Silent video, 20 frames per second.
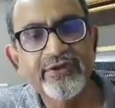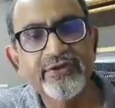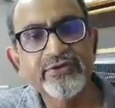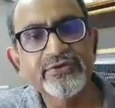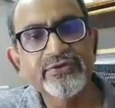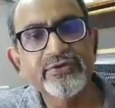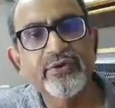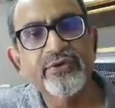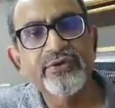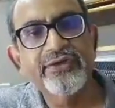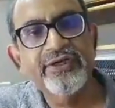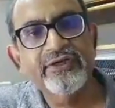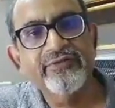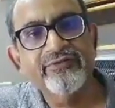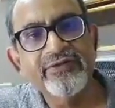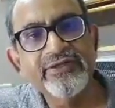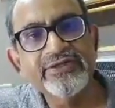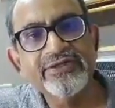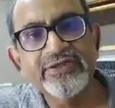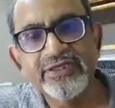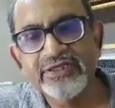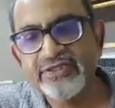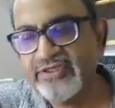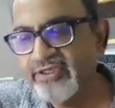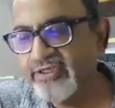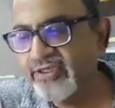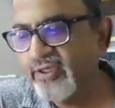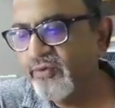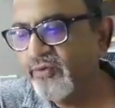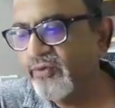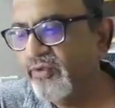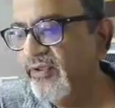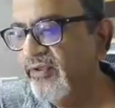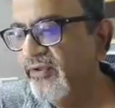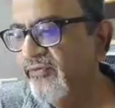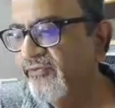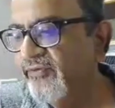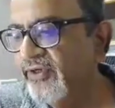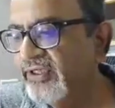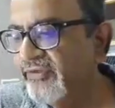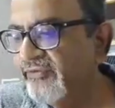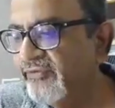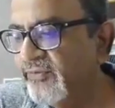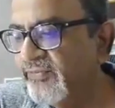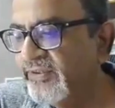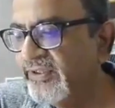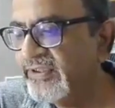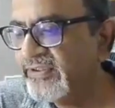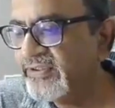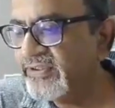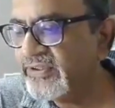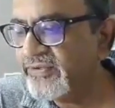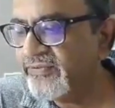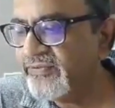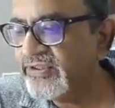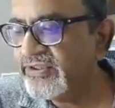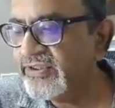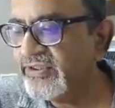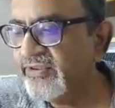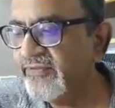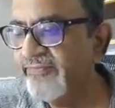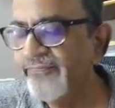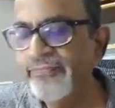So it will stricture down whatever be the situation.